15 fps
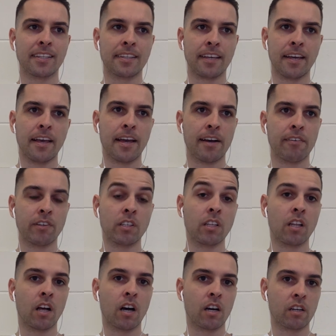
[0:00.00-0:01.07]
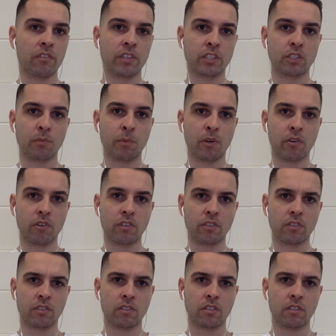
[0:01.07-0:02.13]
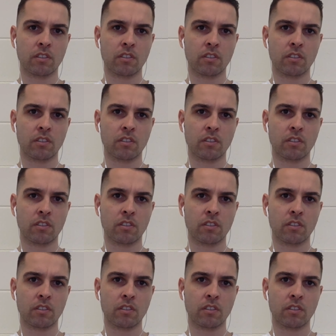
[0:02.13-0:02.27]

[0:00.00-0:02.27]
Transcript: they have a lot of experience